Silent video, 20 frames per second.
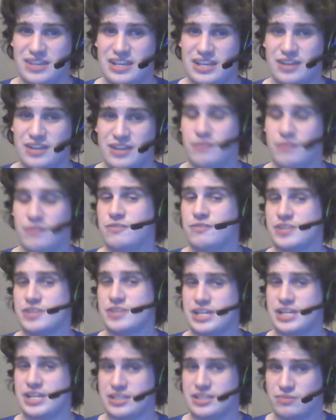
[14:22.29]
You know, first
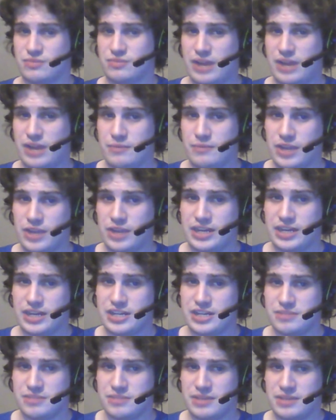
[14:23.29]
he gets his name
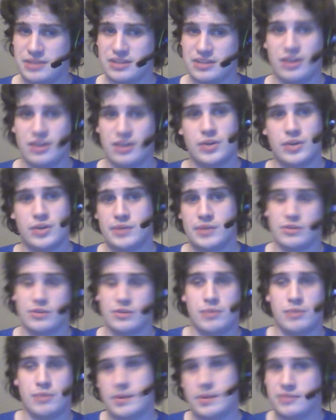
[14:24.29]
recognition because, oh, he was
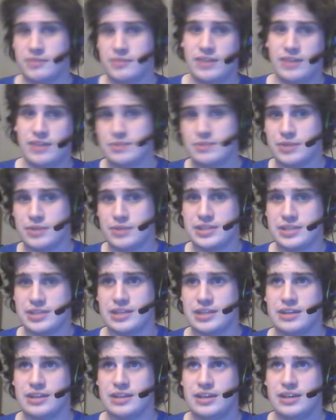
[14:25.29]
Obama's vice
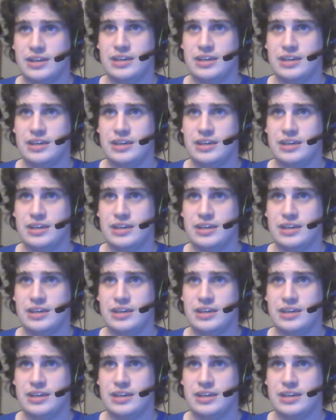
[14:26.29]
president.